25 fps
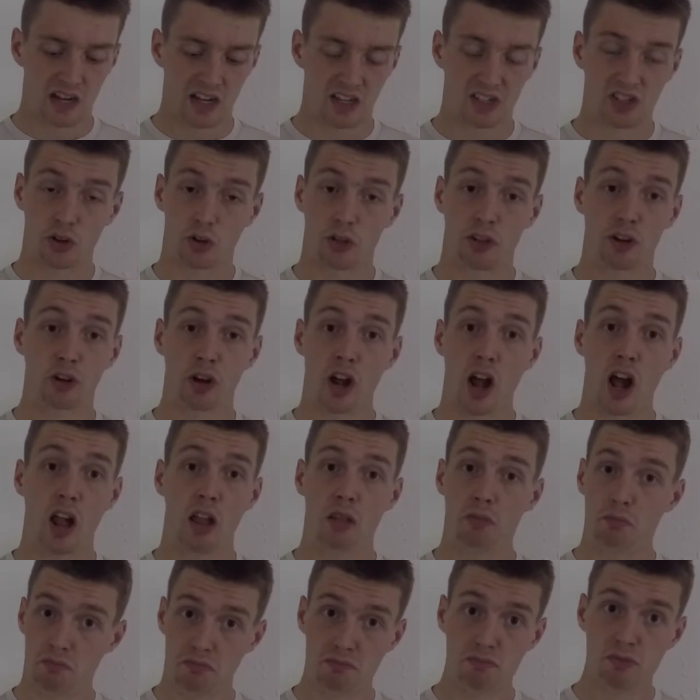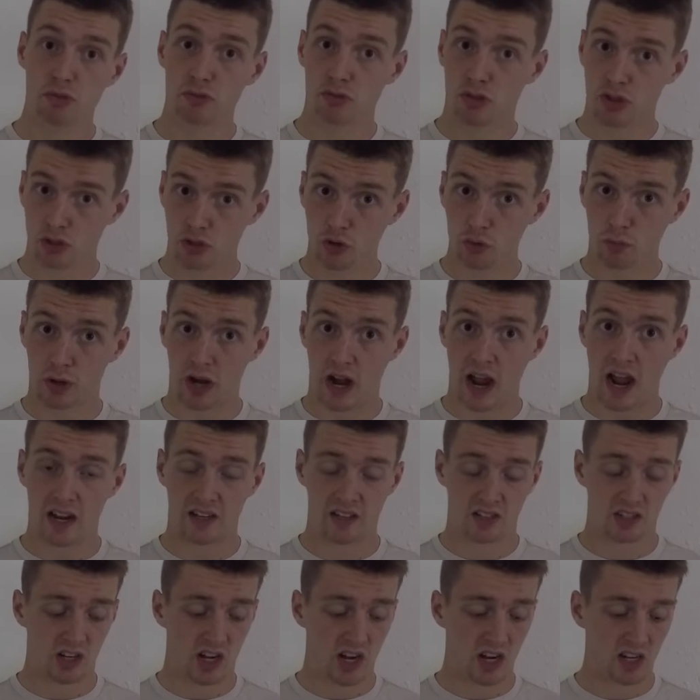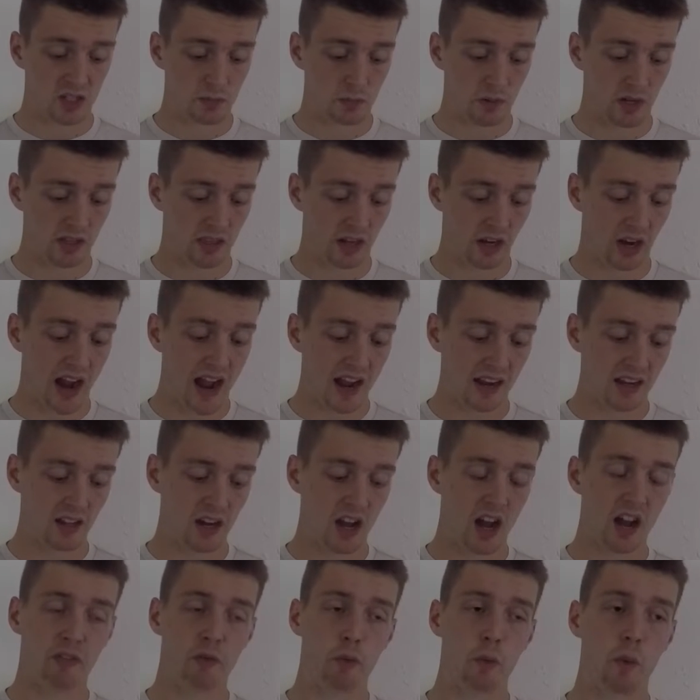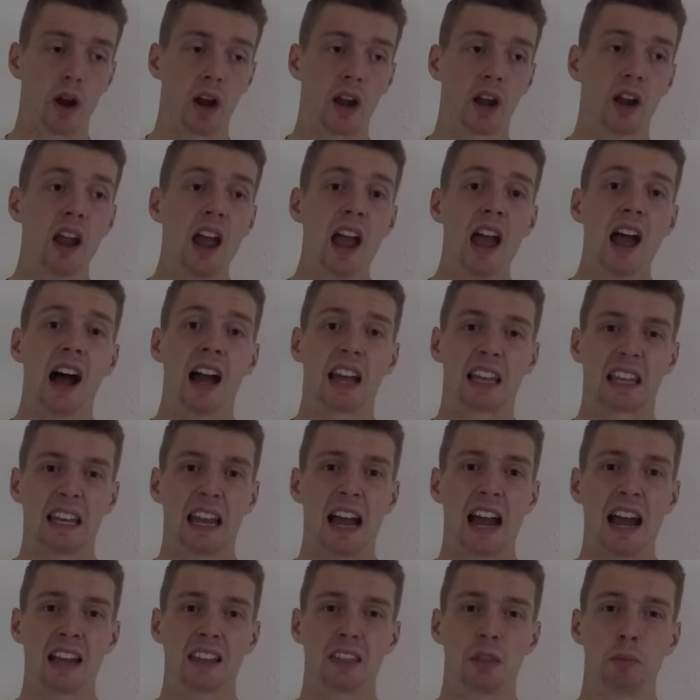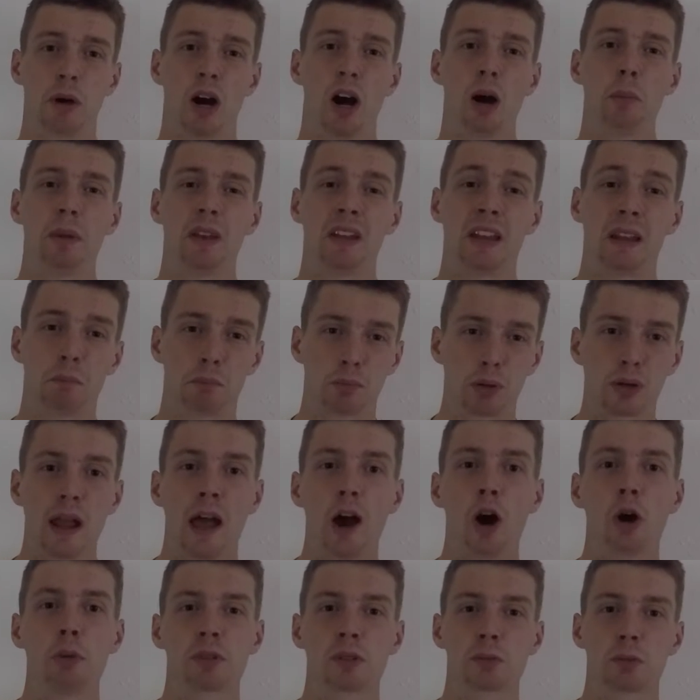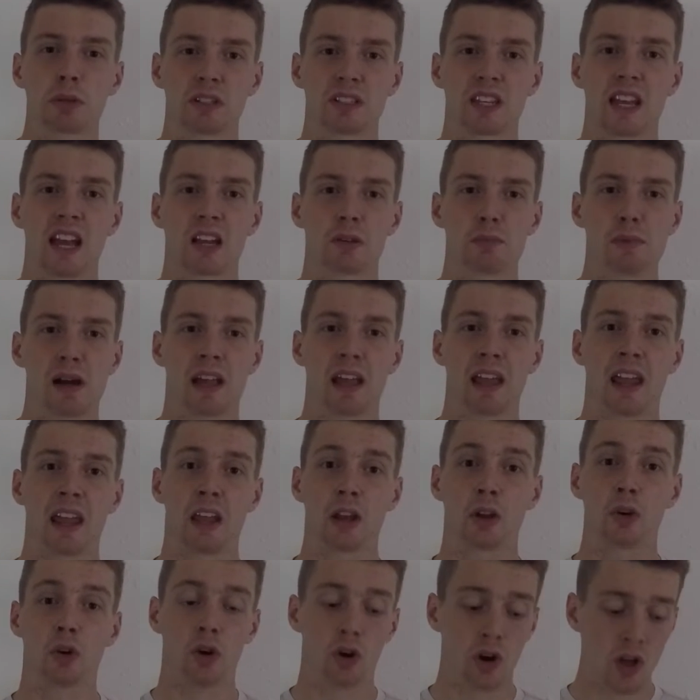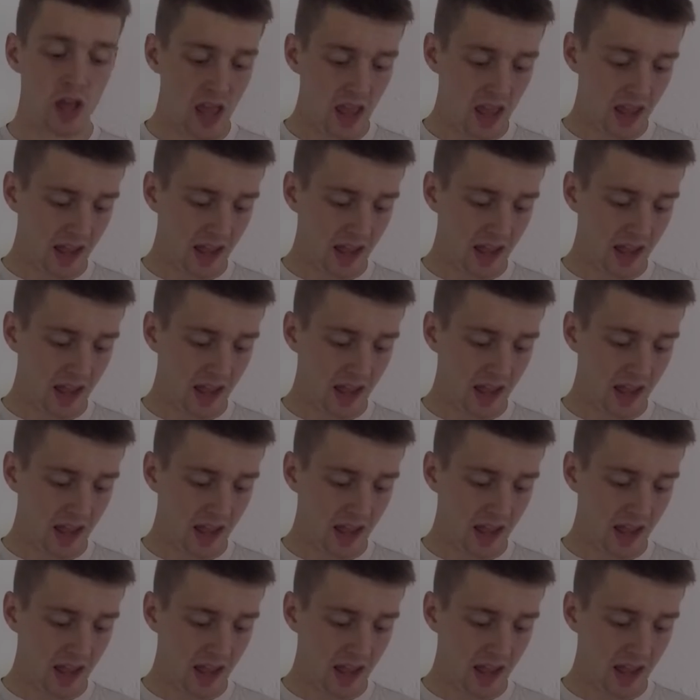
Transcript: So they're not super high socks, but they're high enough where I can hike them up and it helps protect my ankle.